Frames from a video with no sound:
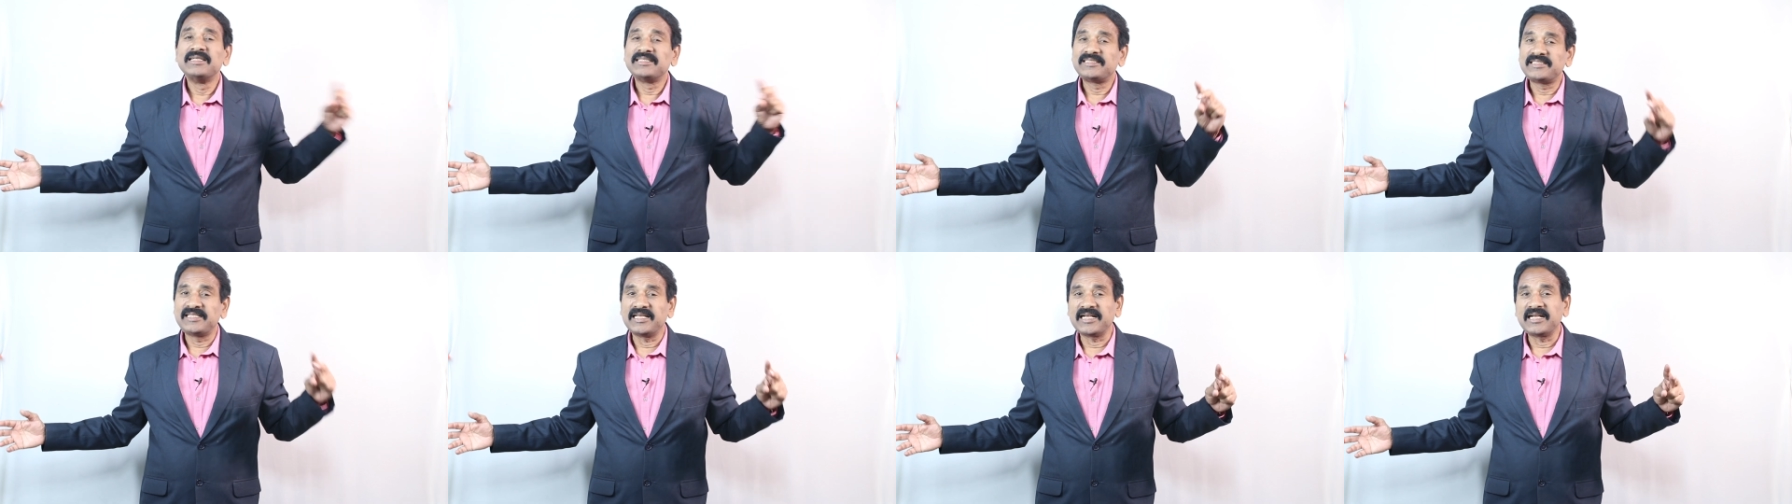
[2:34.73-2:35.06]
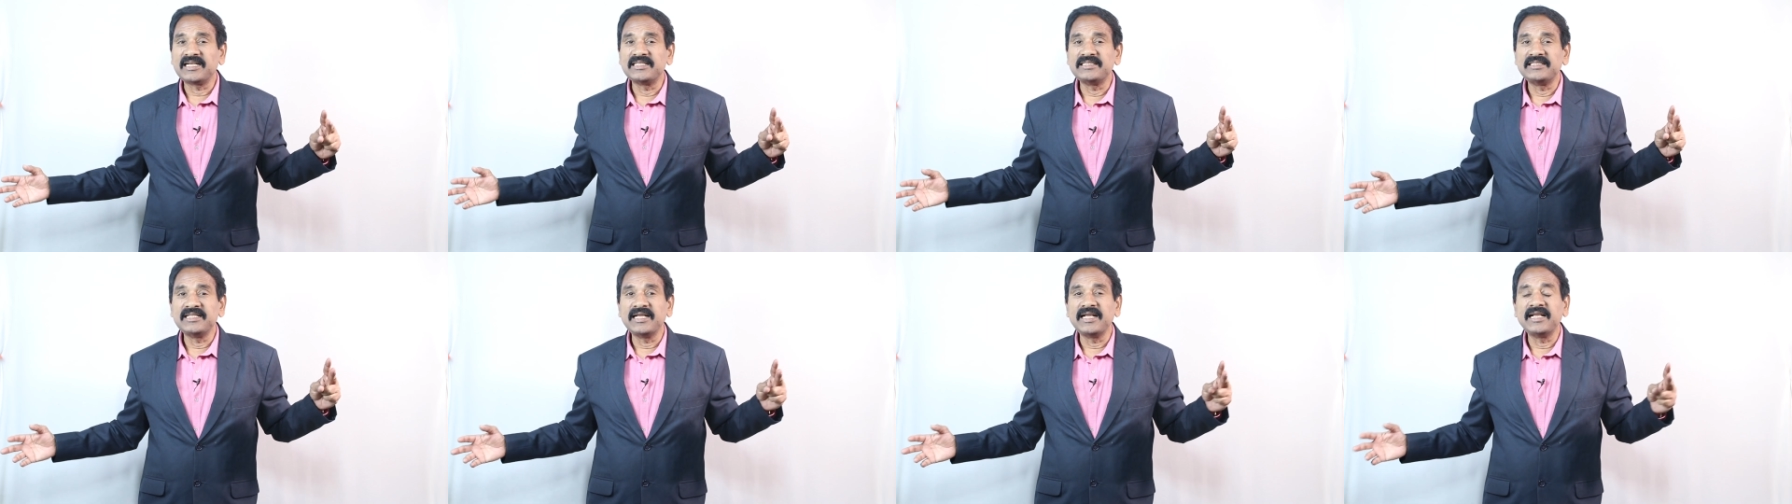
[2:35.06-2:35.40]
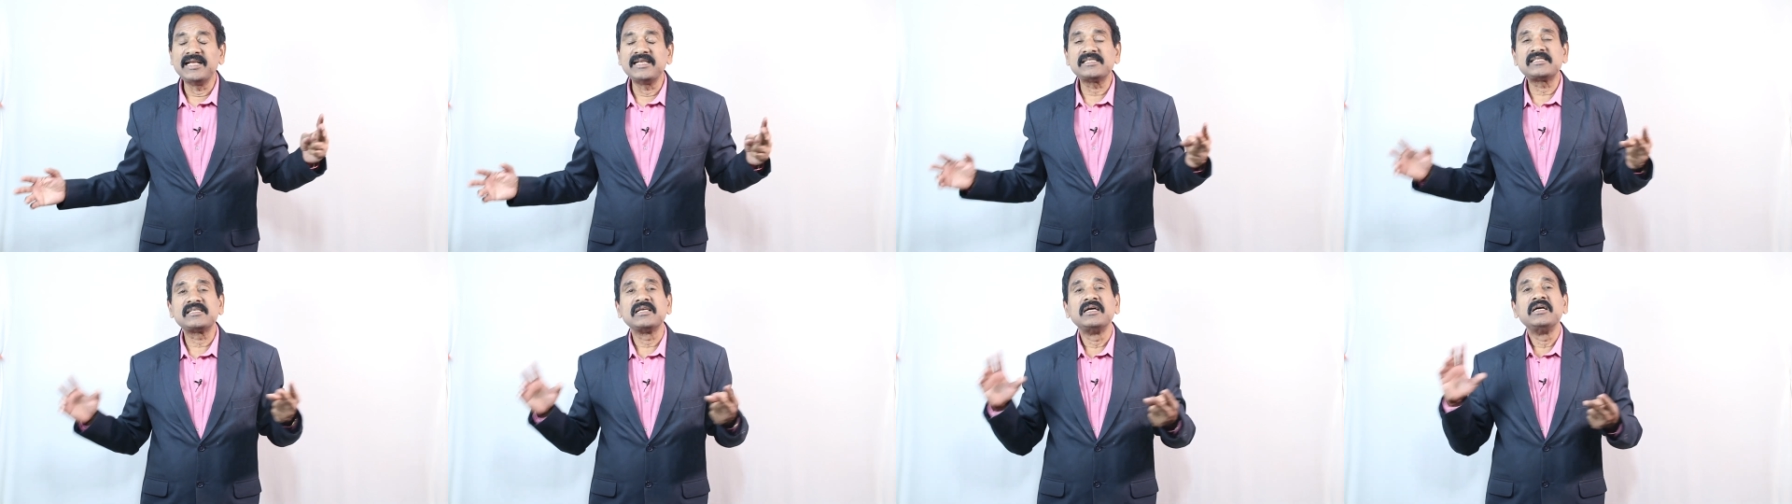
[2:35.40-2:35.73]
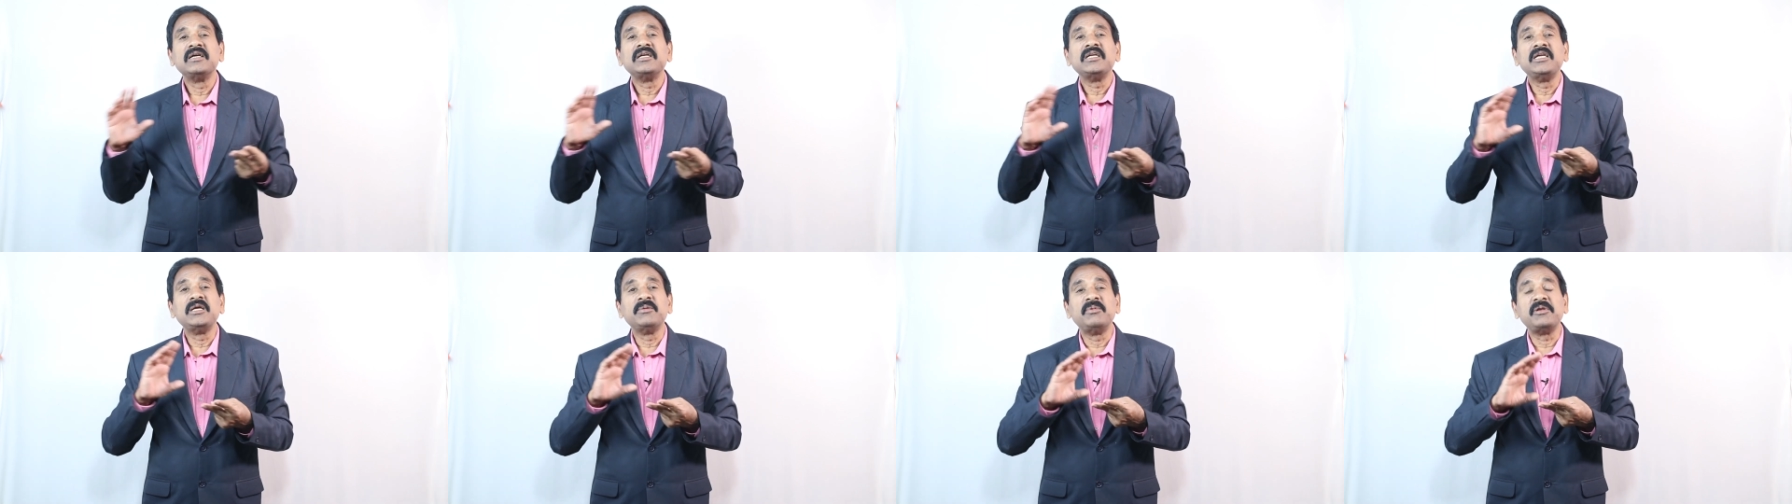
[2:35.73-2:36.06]
Second thing is,
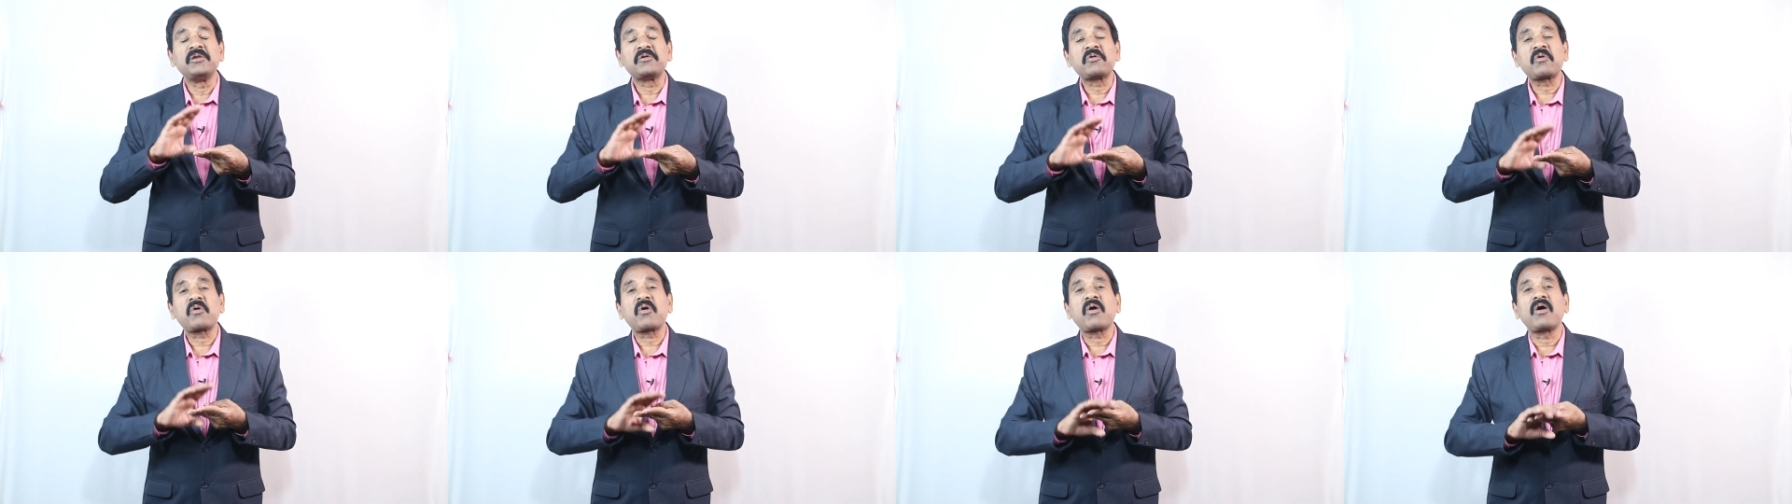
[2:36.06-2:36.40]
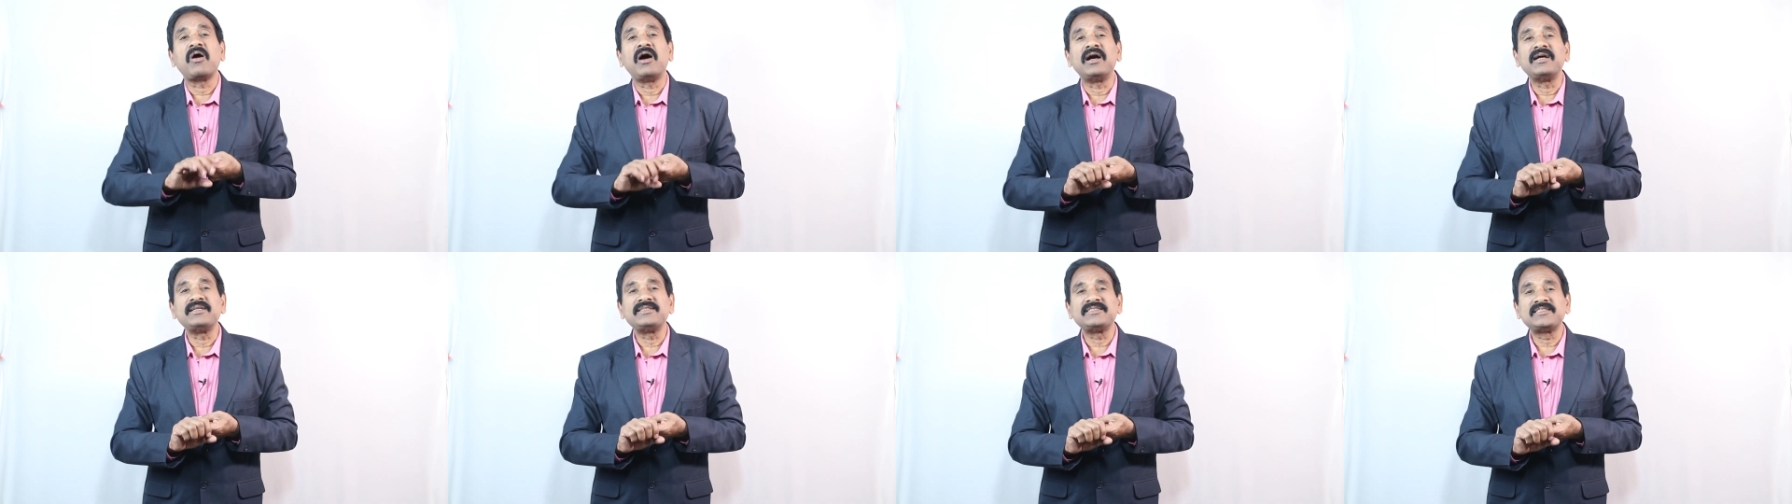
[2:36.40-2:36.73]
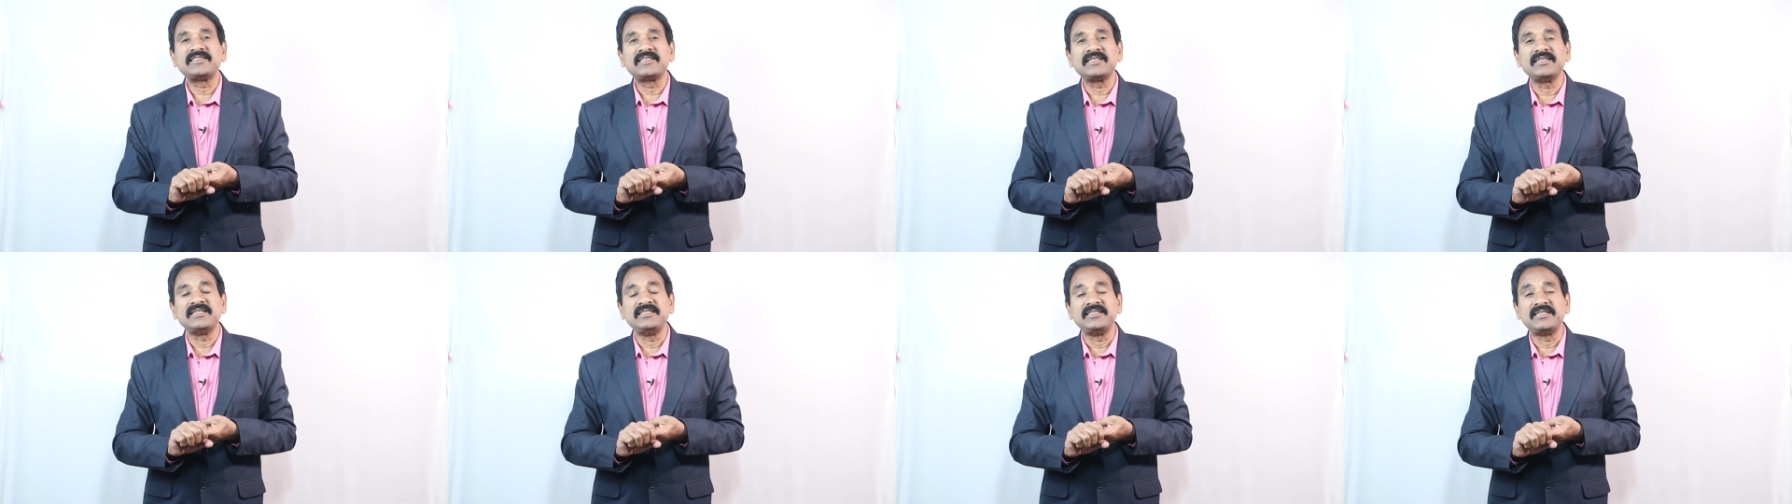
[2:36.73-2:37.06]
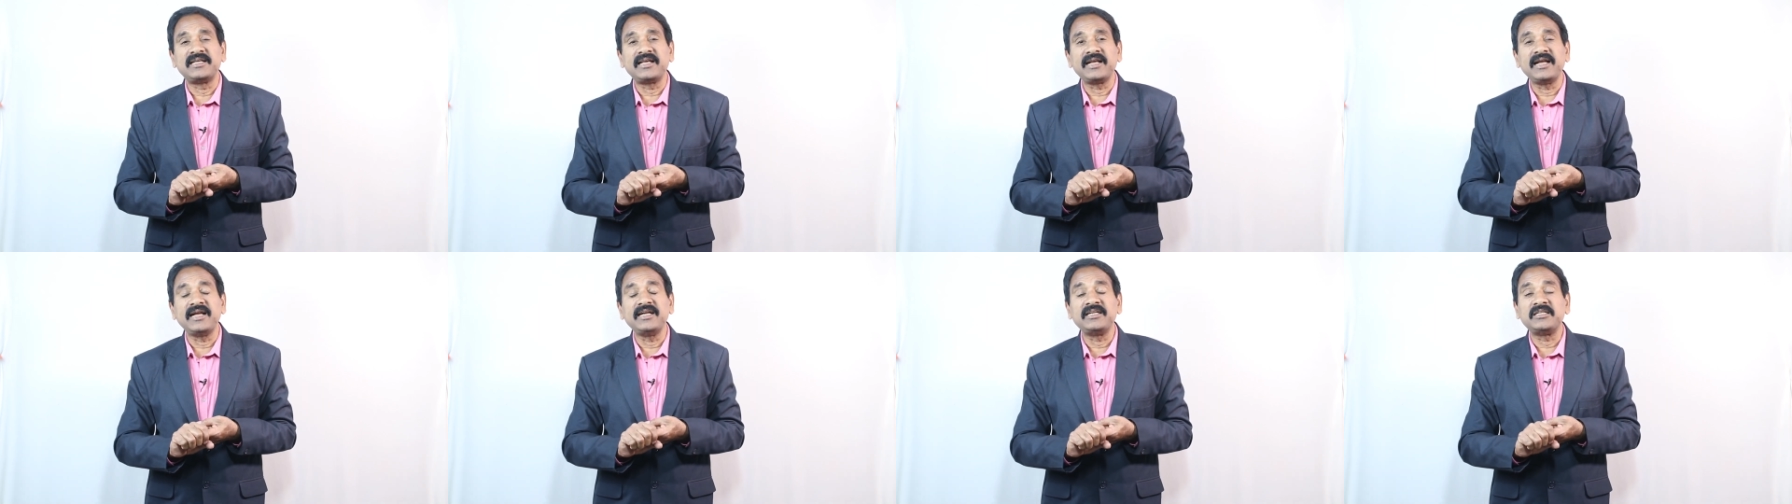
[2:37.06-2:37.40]
you will
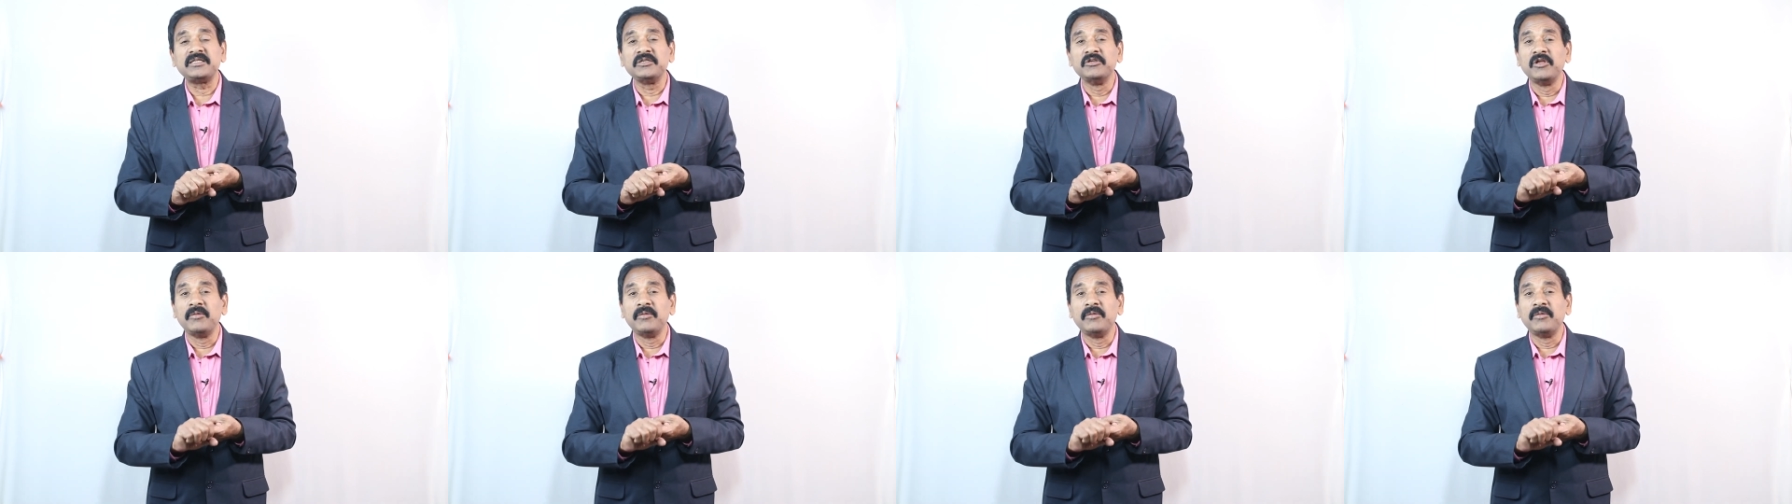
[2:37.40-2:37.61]
concentrate,